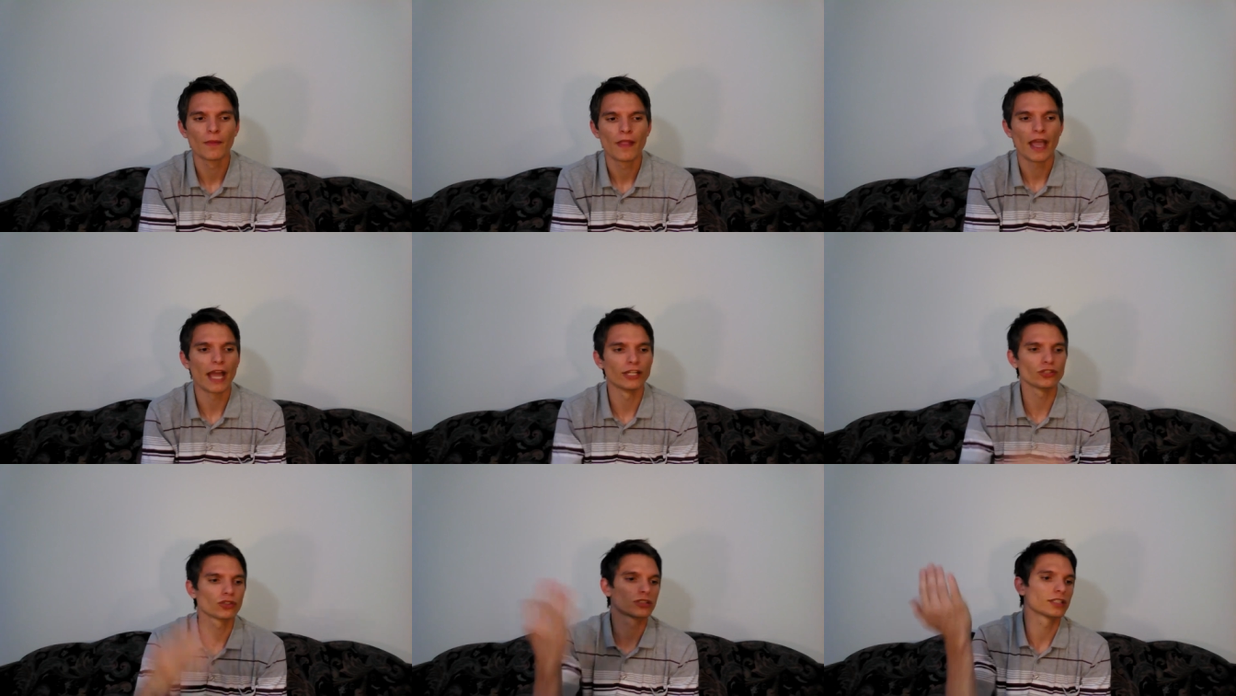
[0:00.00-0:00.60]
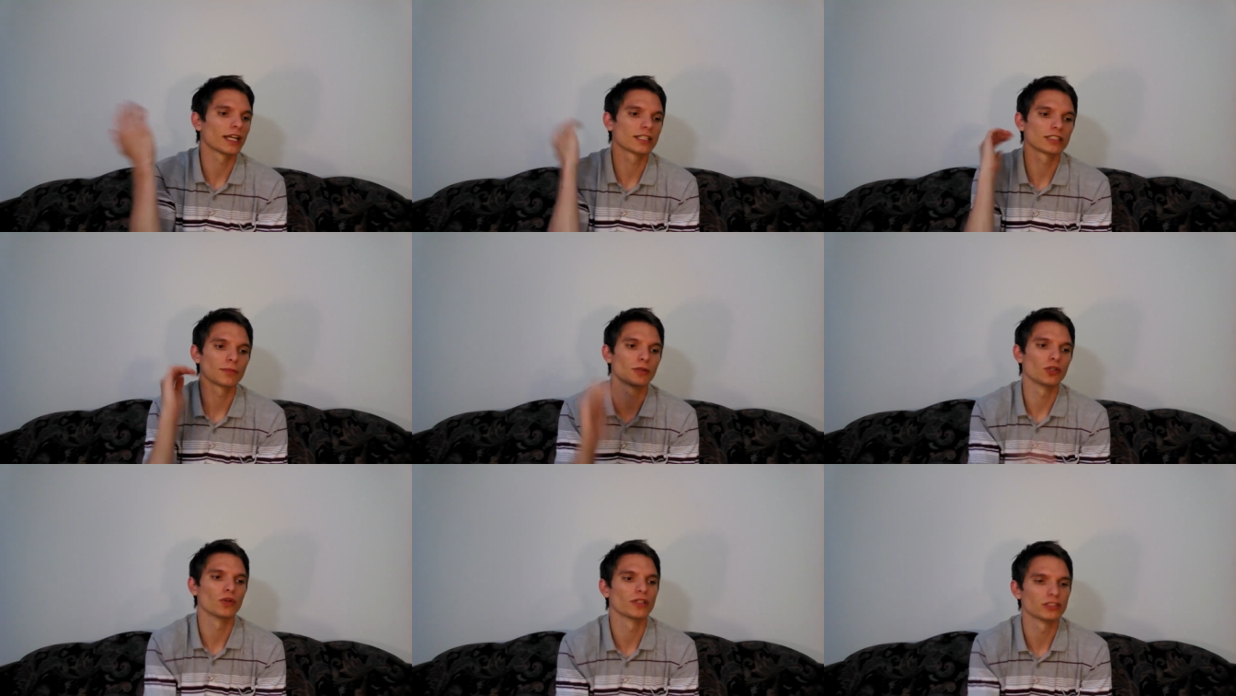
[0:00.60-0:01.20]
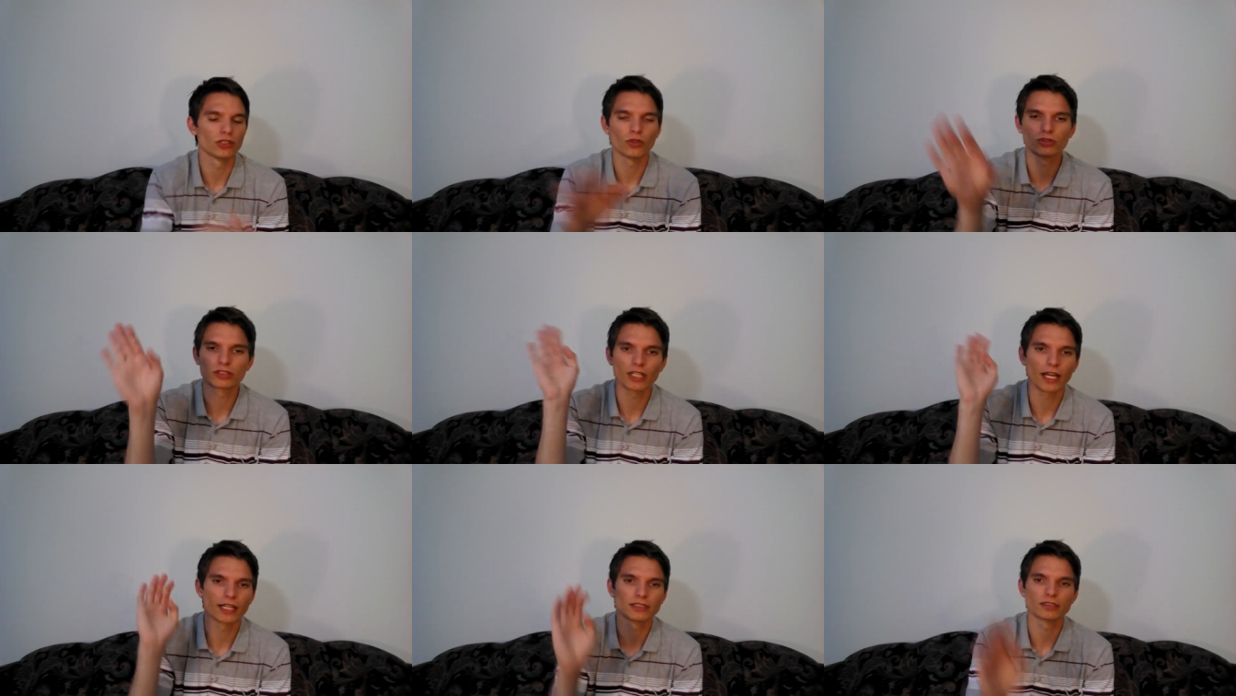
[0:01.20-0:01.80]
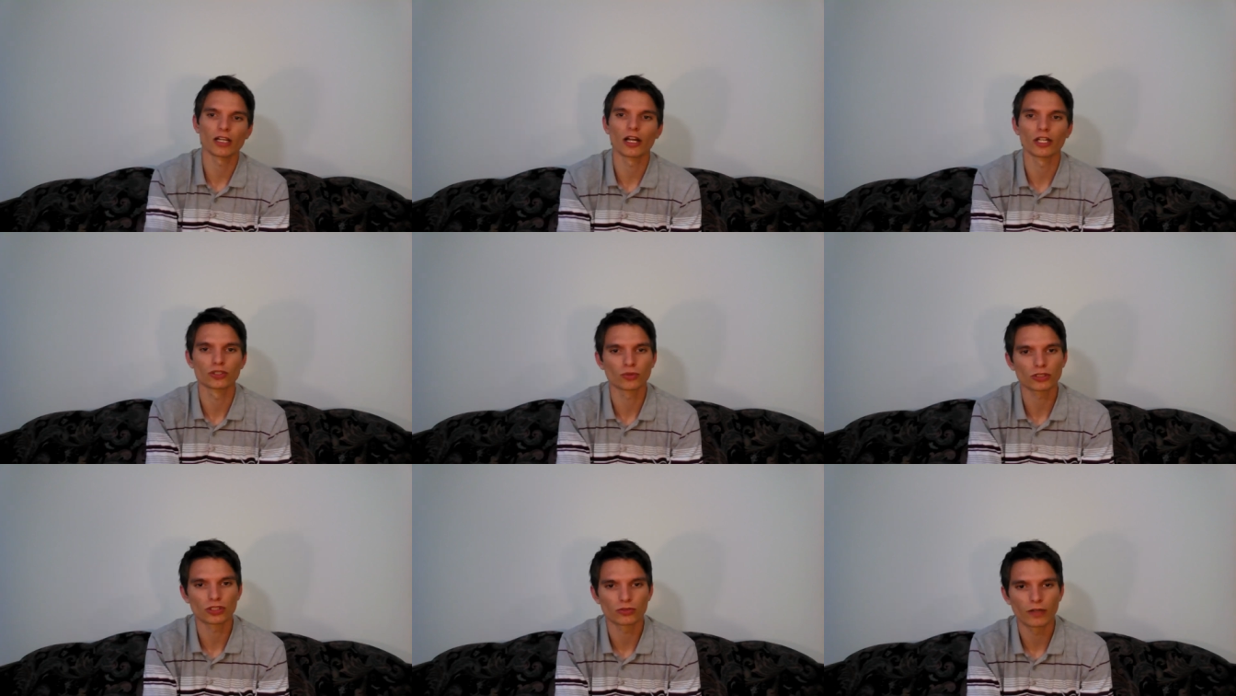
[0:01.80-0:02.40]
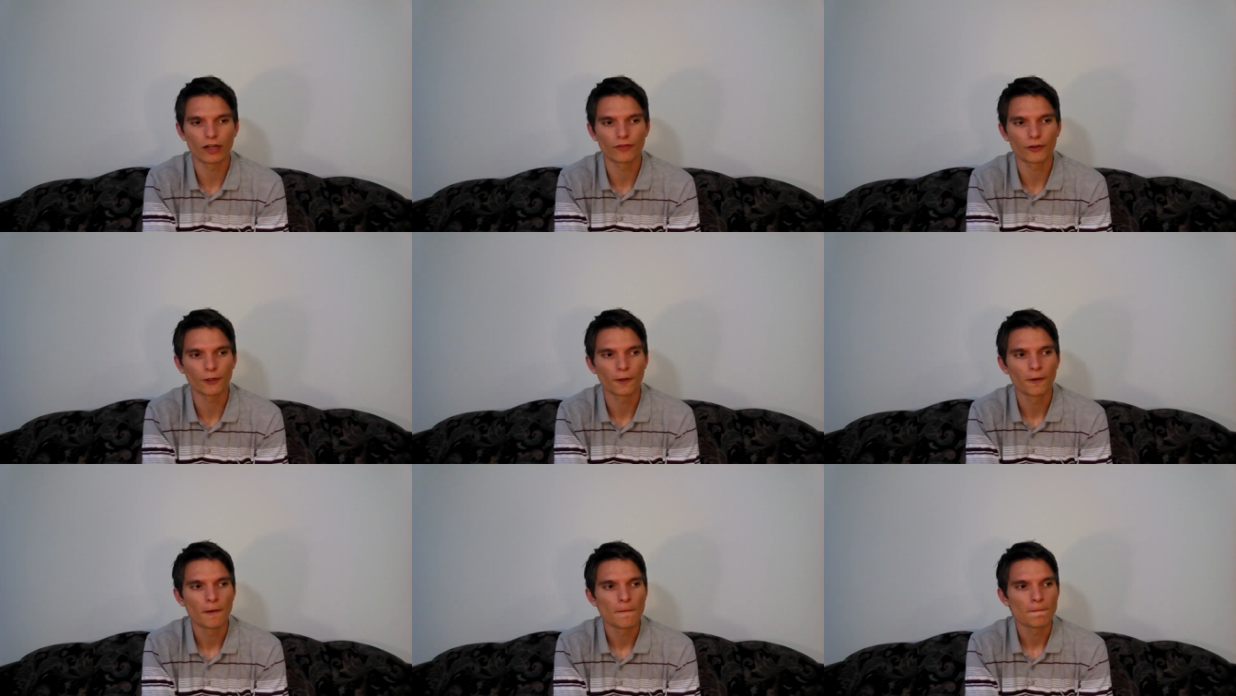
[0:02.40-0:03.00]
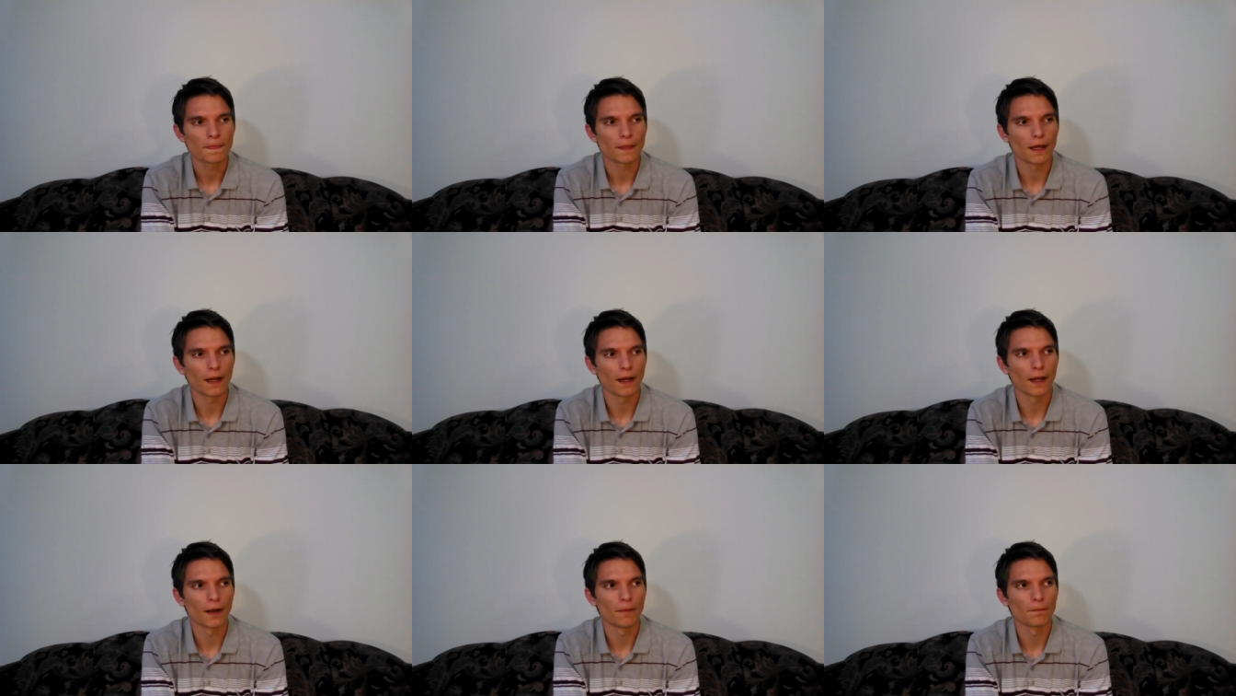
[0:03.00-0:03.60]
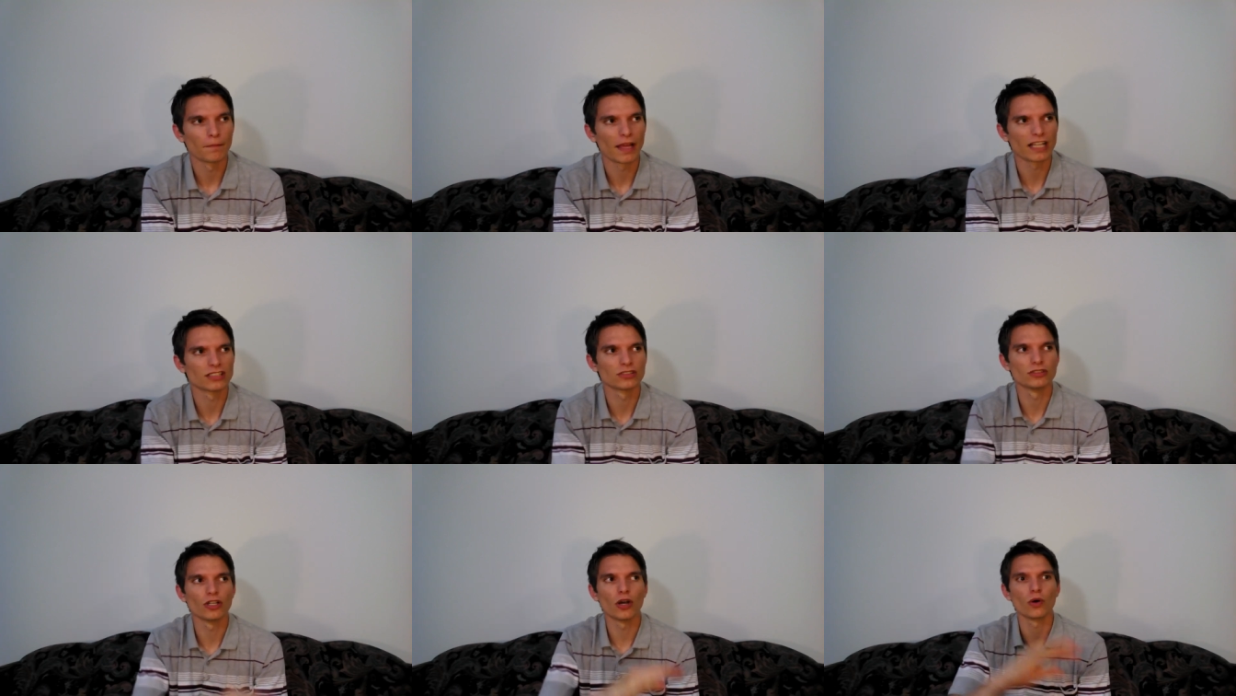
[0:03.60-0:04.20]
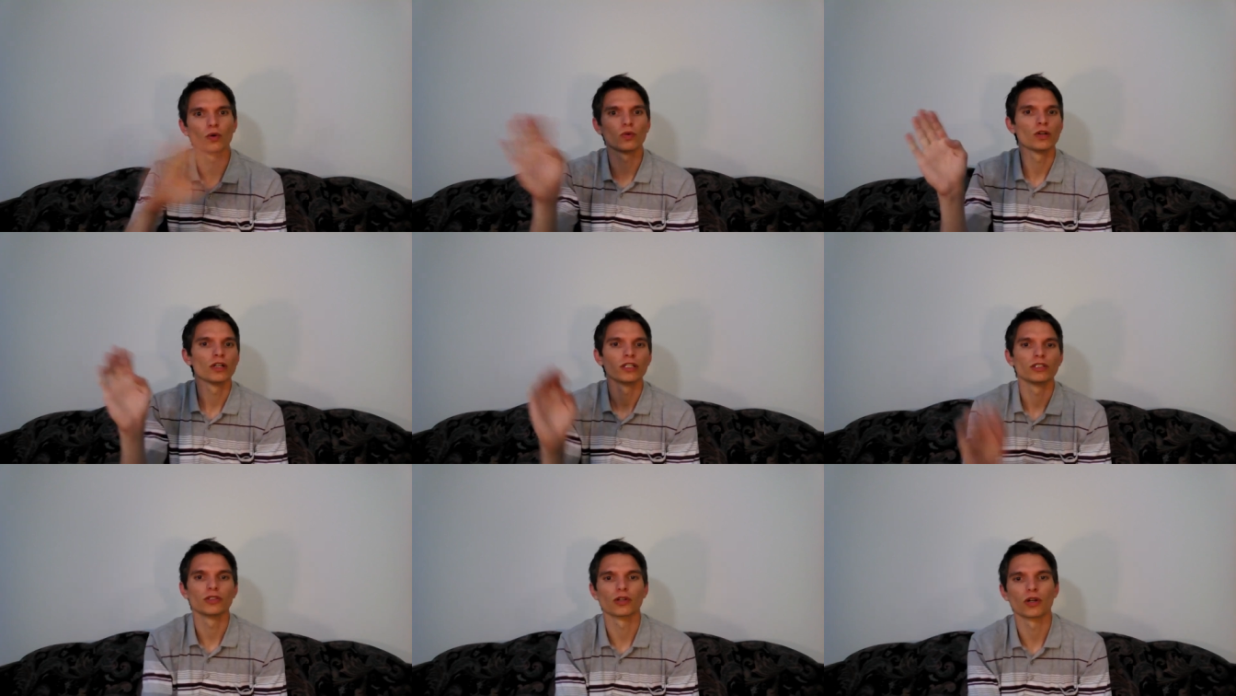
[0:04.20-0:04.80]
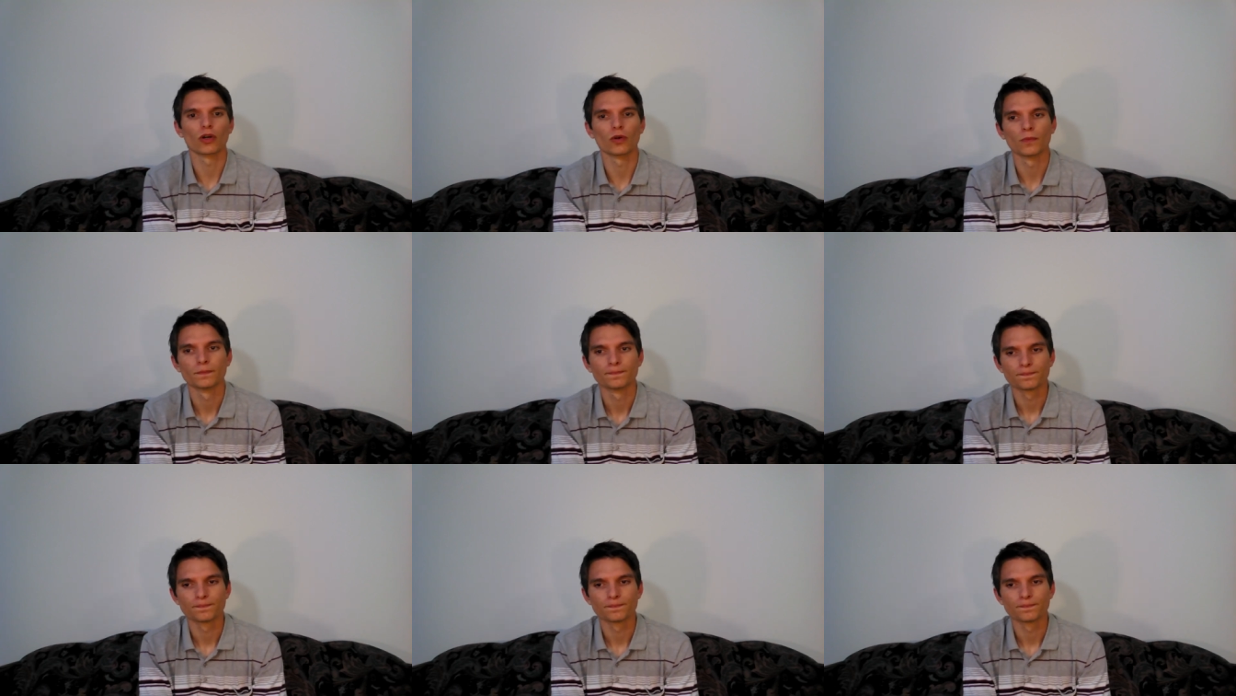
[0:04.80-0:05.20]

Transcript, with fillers: And you could take someone who has no science knowledge whatsoever, um, has no, you know,